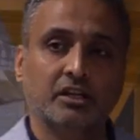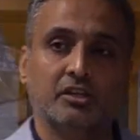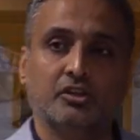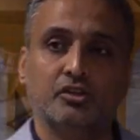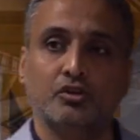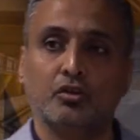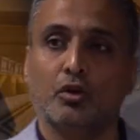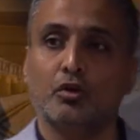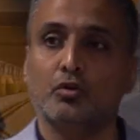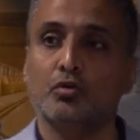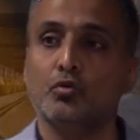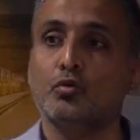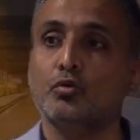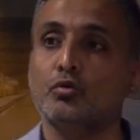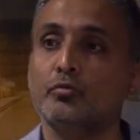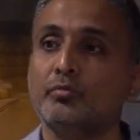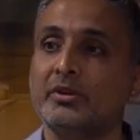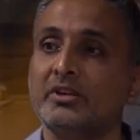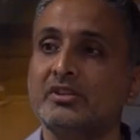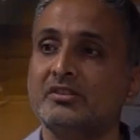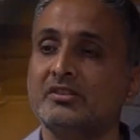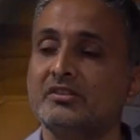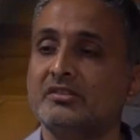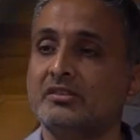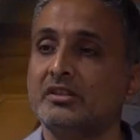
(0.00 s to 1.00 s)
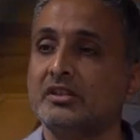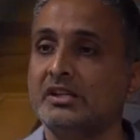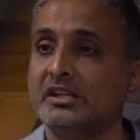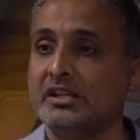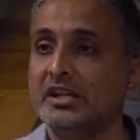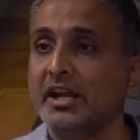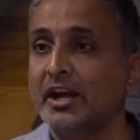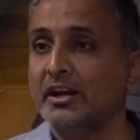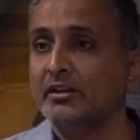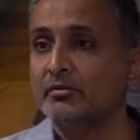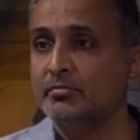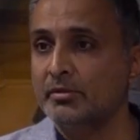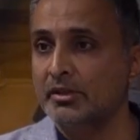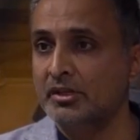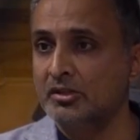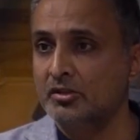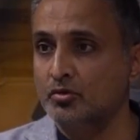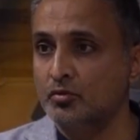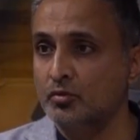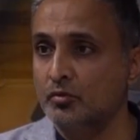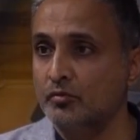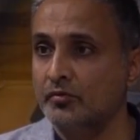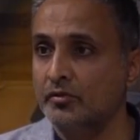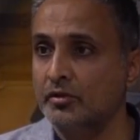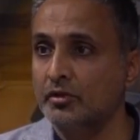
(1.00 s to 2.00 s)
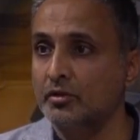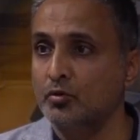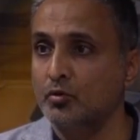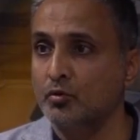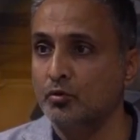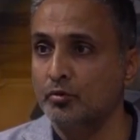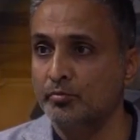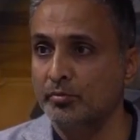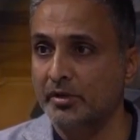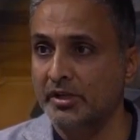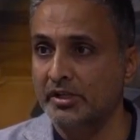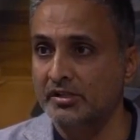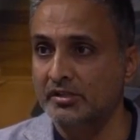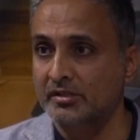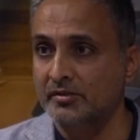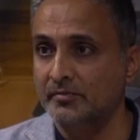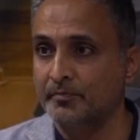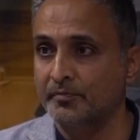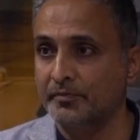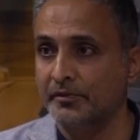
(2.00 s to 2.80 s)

your code base is the React-based storefront code base.